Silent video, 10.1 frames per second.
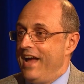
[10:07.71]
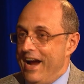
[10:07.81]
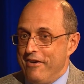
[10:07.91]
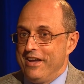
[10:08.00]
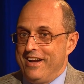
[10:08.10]

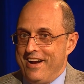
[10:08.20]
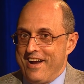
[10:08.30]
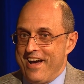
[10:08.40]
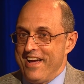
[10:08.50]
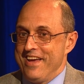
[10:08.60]
Harriet and
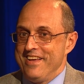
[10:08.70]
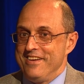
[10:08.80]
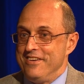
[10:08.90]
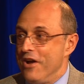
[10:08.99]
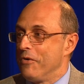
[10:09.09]
I
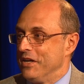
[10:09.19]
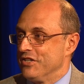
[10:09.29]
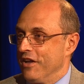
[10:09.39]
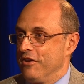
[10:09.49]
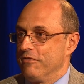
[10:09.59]
know
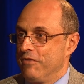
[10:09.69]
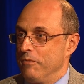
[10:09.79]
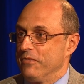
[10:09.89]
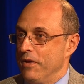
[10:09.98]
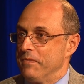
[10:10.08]
each other
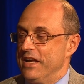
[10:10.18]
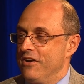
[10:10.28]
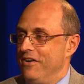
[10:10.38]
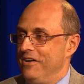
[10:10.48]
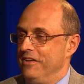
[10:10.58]
from something
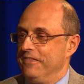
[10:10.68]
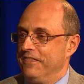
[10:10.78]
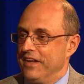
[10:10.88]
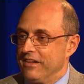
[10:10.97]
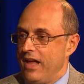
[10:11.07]
called
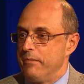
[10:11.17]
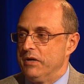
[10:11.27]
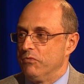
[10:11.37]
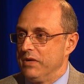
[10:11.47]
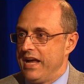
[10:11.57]
the
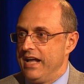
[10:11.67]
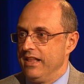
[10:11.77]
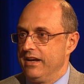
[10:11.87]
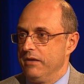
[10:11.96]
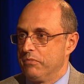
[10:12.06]
Climate
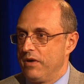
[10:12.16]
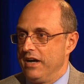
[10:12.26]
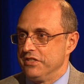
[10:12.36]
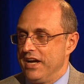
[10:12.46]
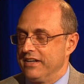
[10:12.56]
Reality
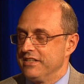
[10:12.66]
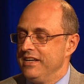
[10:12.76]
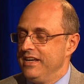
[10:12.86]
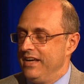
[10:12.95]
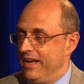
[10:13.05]
Project.
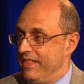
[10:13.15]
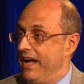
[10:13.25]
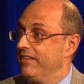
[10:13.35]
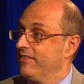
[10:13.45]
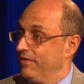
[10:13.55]
And
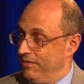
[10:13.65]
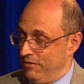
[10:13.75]
that's